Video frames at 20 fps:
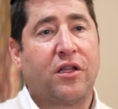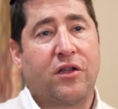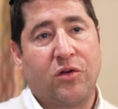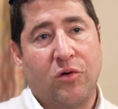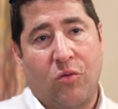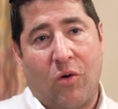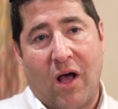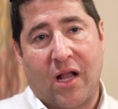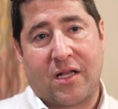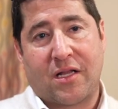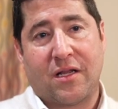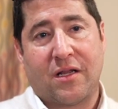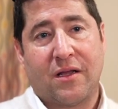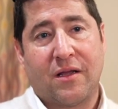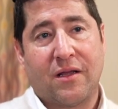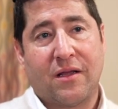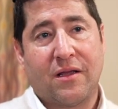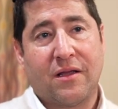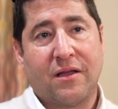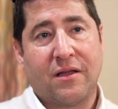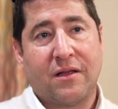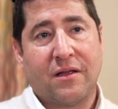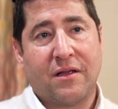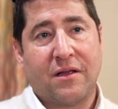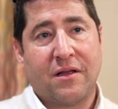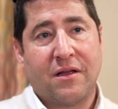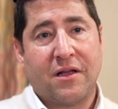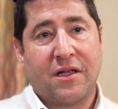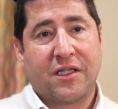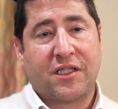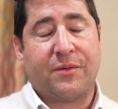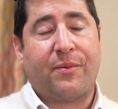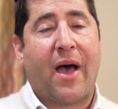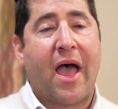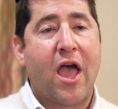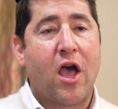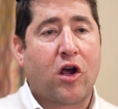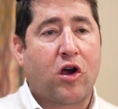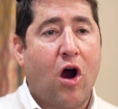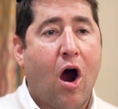To do what? To
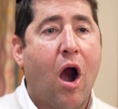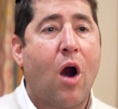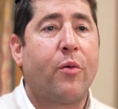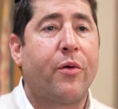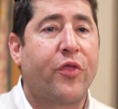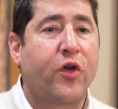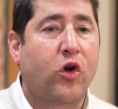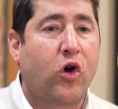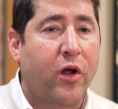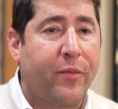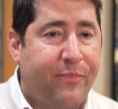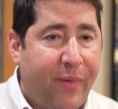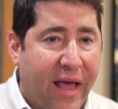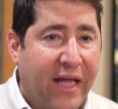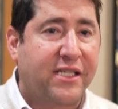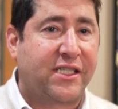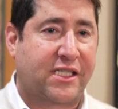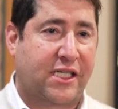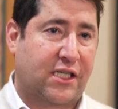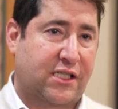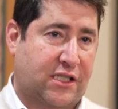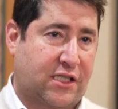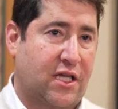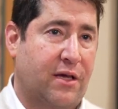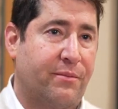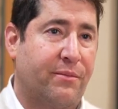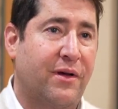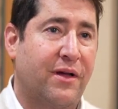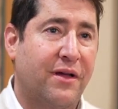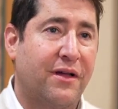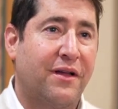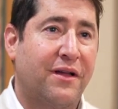buy a car with a good bass system.